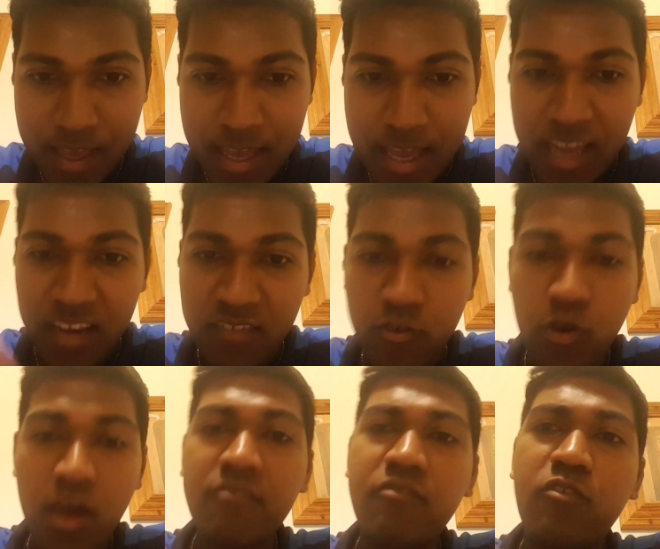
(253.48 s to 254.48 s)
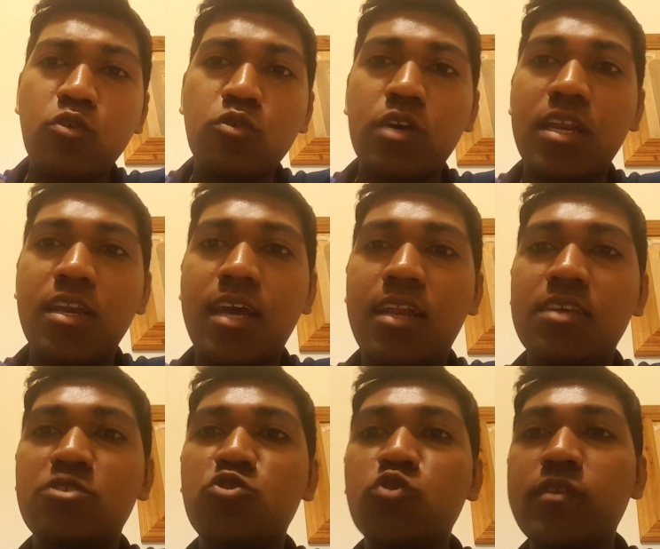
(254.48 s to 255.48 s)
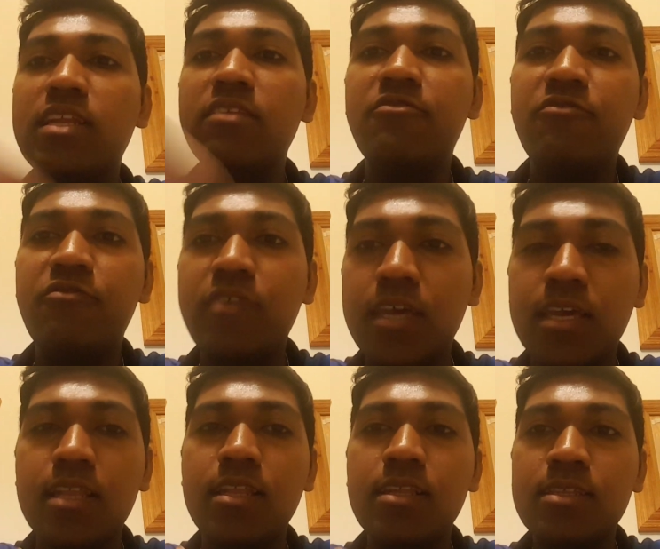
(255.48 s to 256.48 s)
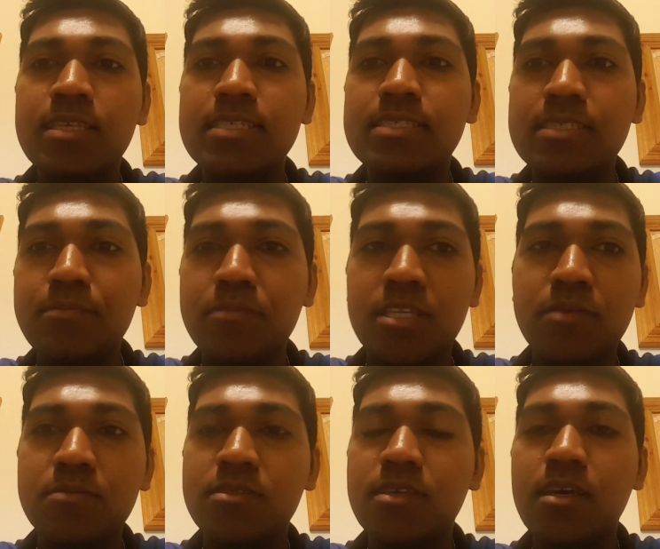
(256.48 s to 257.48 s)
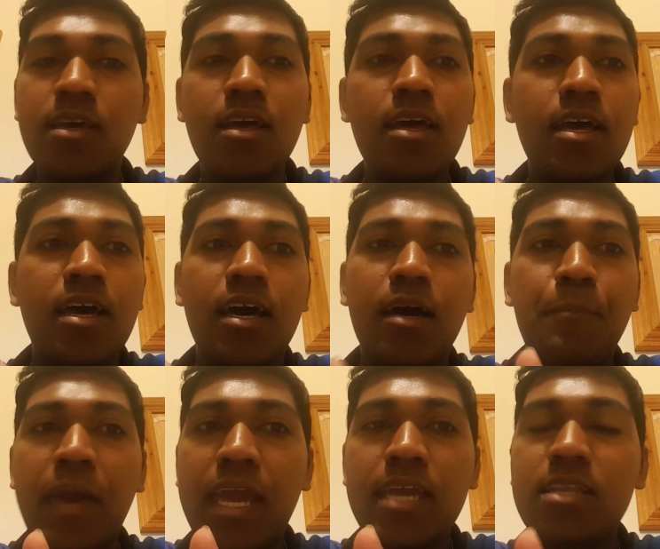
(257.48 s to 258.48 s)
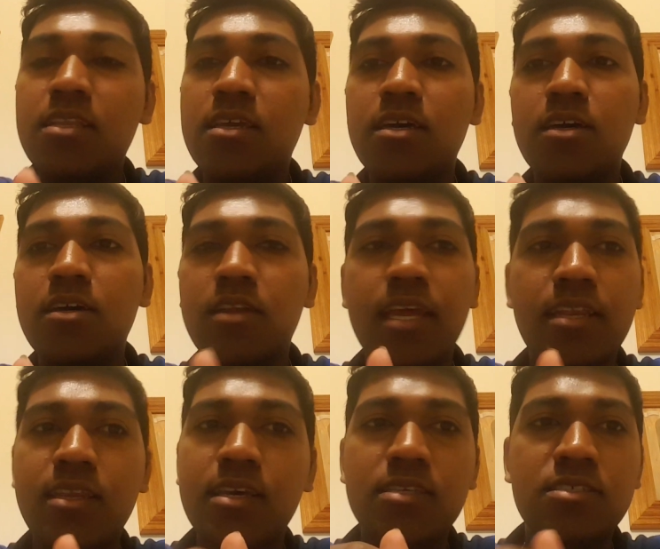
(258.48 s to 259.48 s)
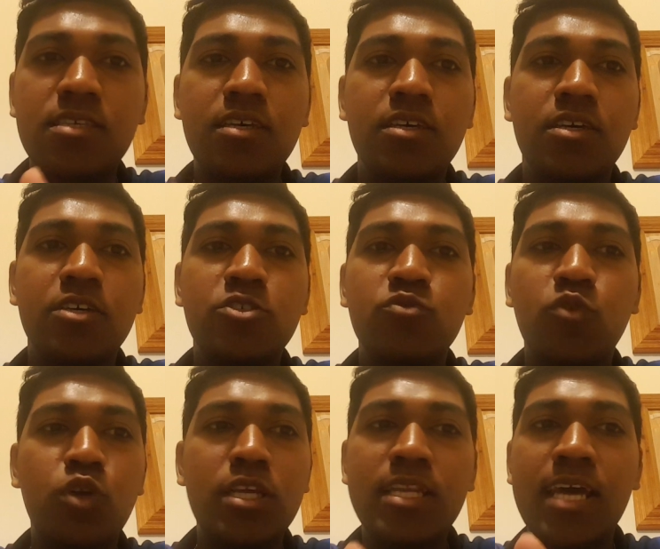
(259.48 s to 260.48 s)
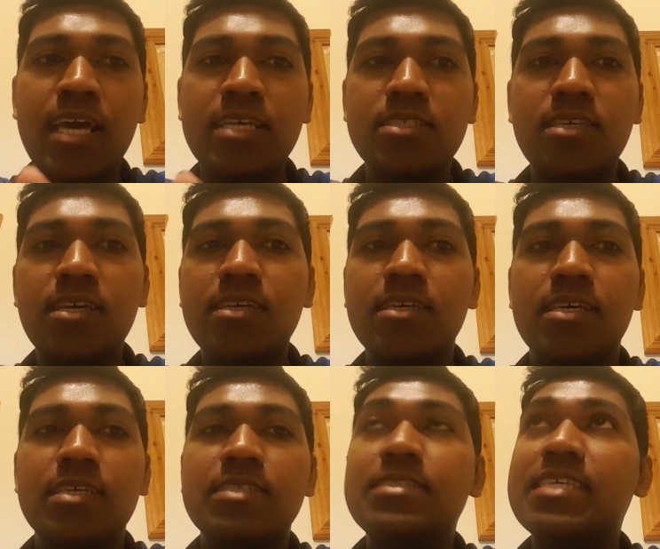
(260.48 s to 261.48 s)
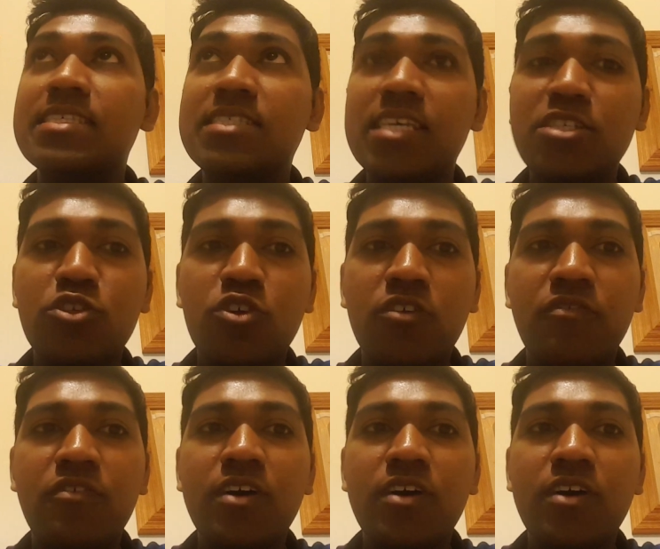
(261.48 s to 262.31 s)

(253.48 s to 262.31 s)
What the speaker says: And if you have photokeratitis, you will feel these symptoms: pain, redness, swollen eyes, sensation of